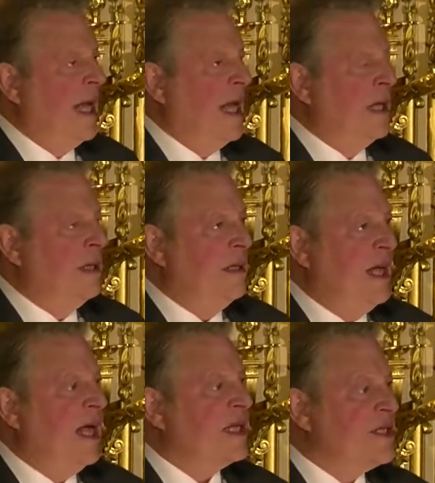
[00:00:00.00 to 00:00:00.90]
And
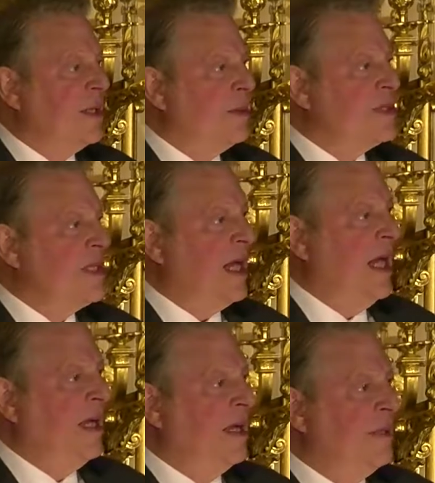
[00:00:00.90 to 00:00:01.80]
yes, it was
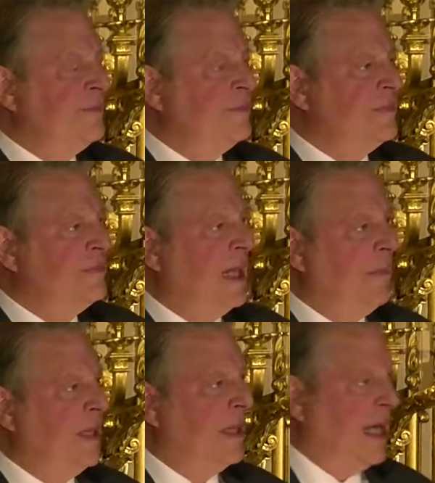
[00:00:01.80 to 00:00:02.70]
taken by
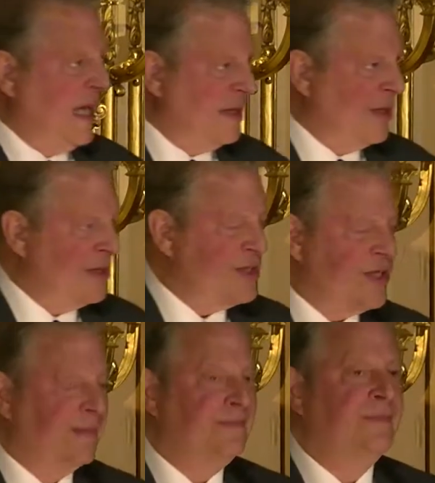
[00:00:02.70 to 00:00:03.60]
Bill
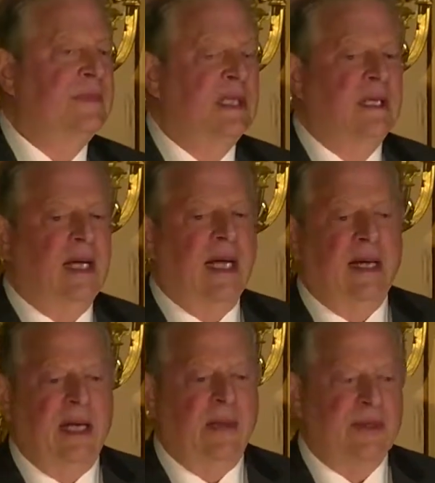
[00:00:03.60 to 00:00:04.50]
Anders
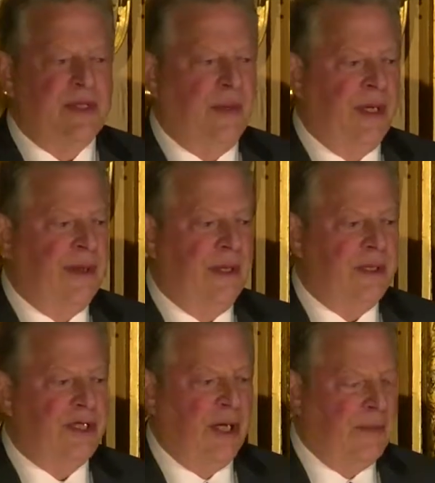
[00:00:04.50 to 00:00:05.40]
and he was with
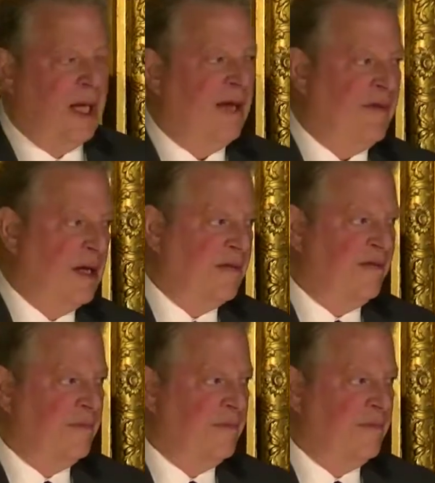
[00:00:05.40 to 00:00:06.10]
Jim Lovell and